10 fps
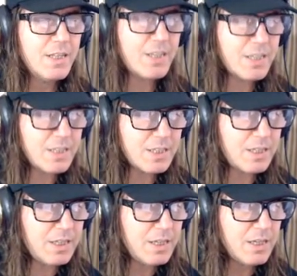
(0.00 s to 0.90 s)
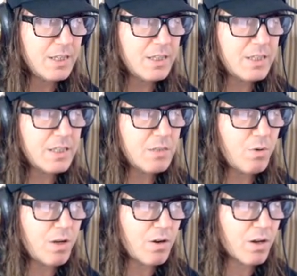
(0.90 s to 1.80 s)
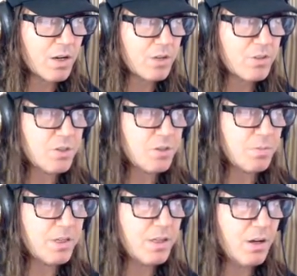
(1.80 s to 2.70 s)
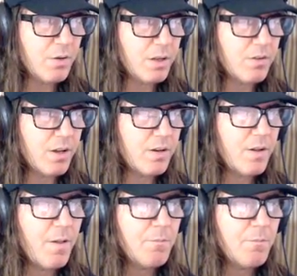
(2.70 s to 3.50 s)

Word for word: This is the this is where our country should be going, right?